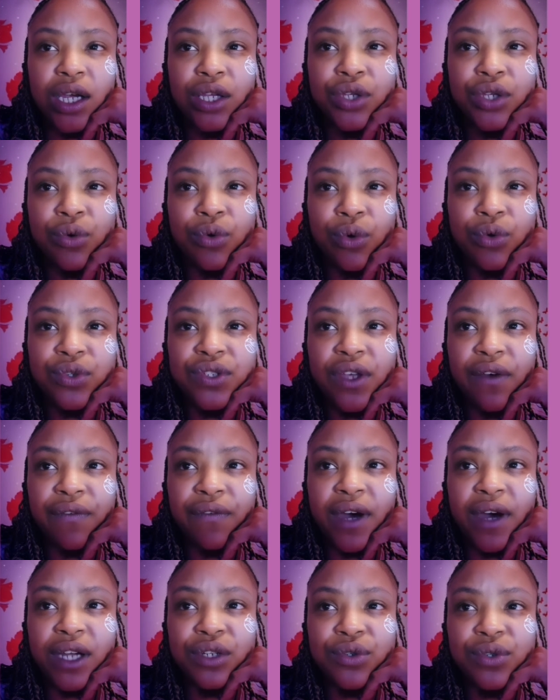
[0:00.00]
also
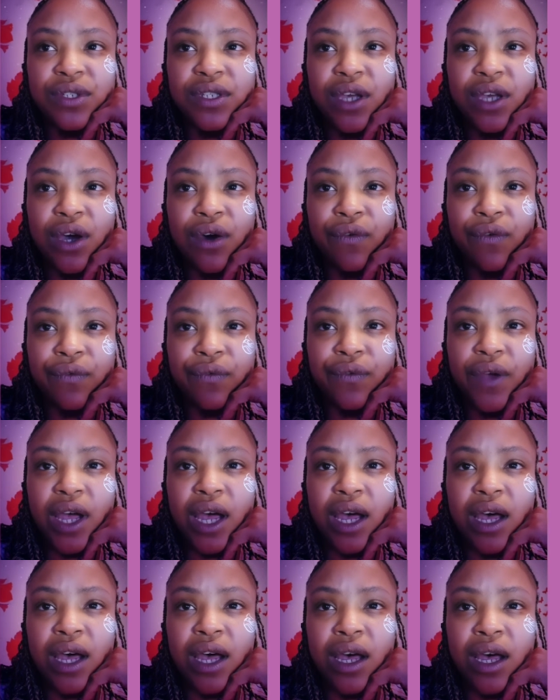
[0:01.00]
find yourself
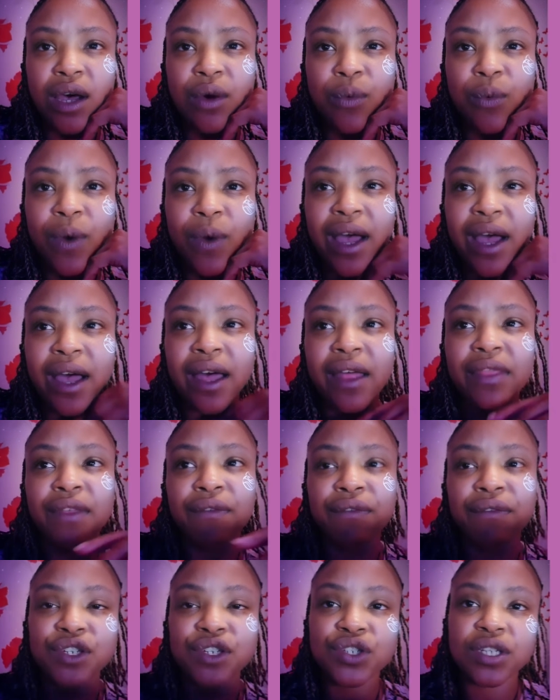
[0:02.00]
where the
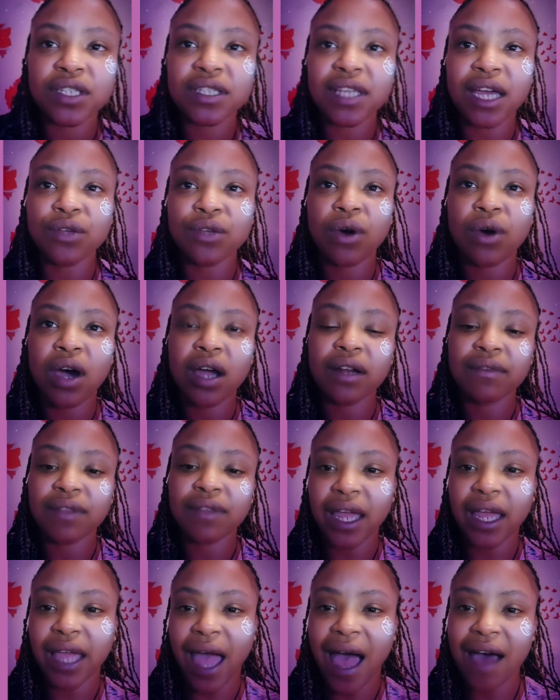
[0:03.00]
visions that you're kind of
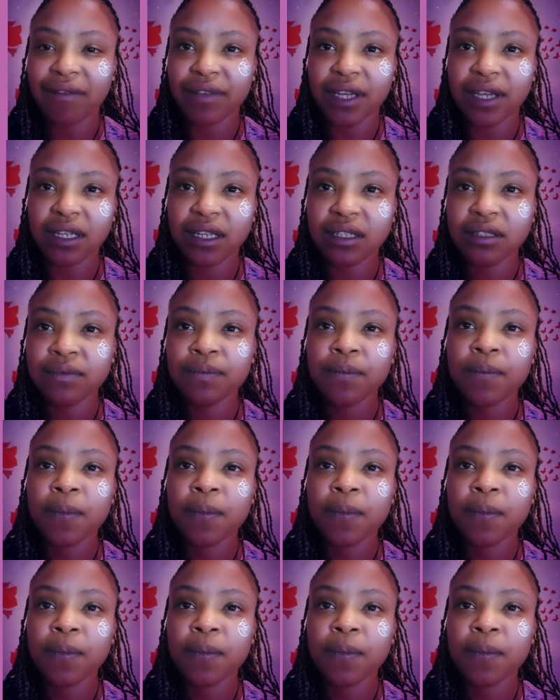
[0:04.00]
like having,